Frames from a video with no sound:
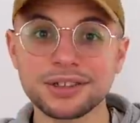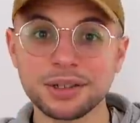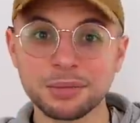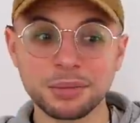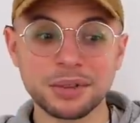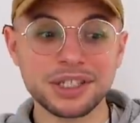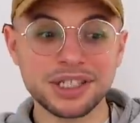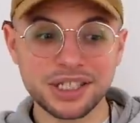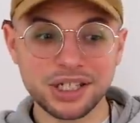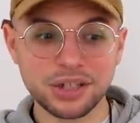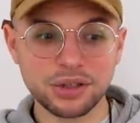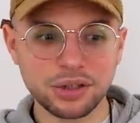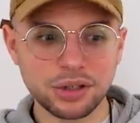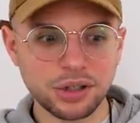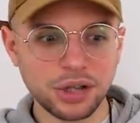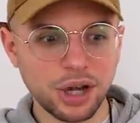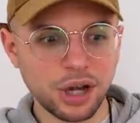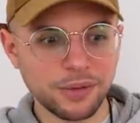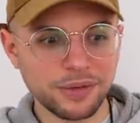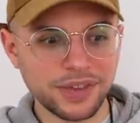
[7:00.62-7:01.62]
The
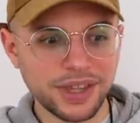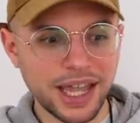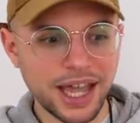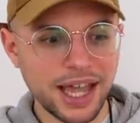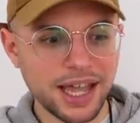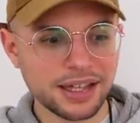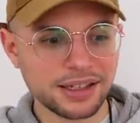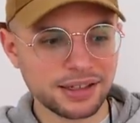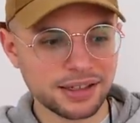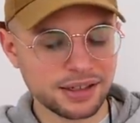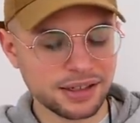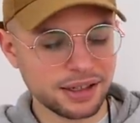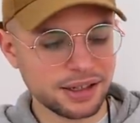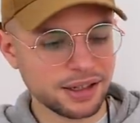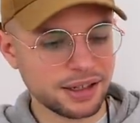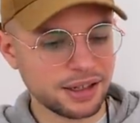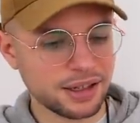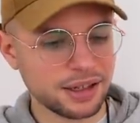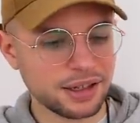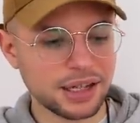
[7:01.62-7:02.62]
material of that.
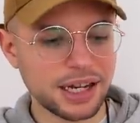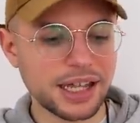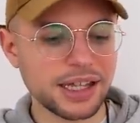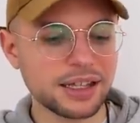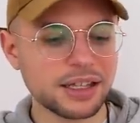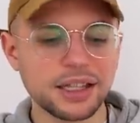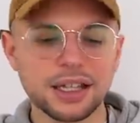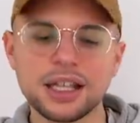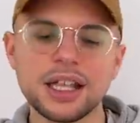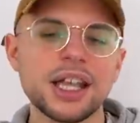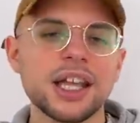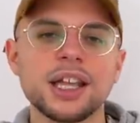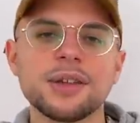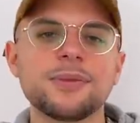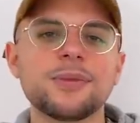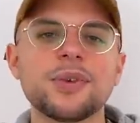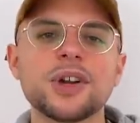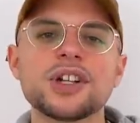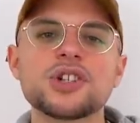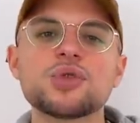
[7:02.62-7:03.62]
In
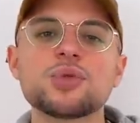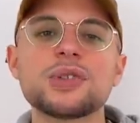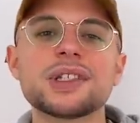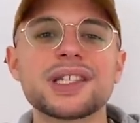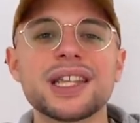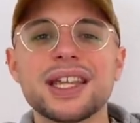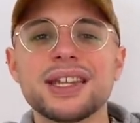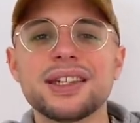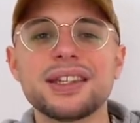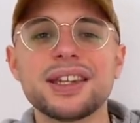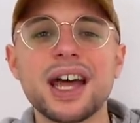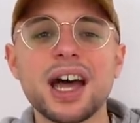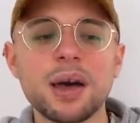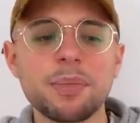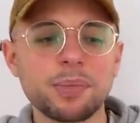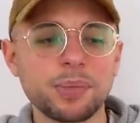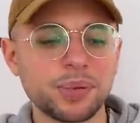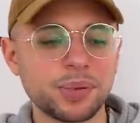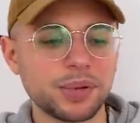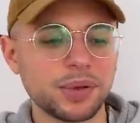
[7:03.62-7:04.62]
French, we say
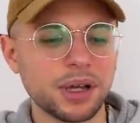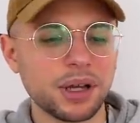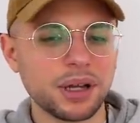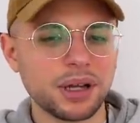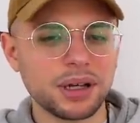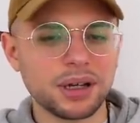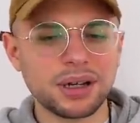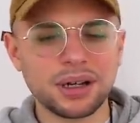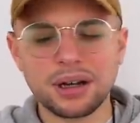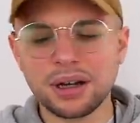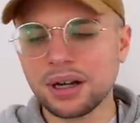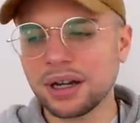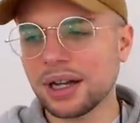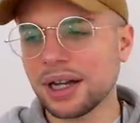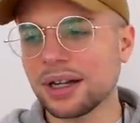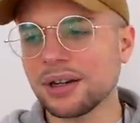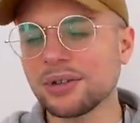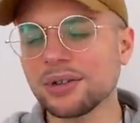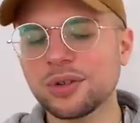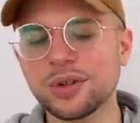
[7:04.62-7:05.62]
nap.
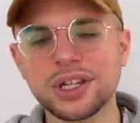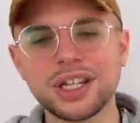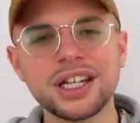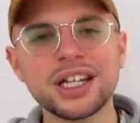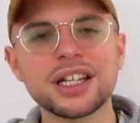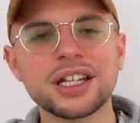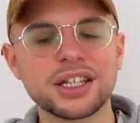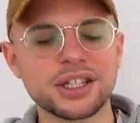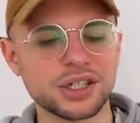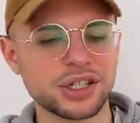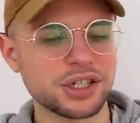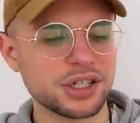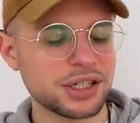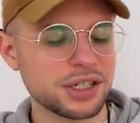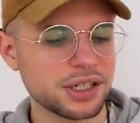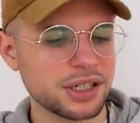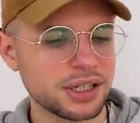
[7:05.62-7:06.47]
I don't know in English.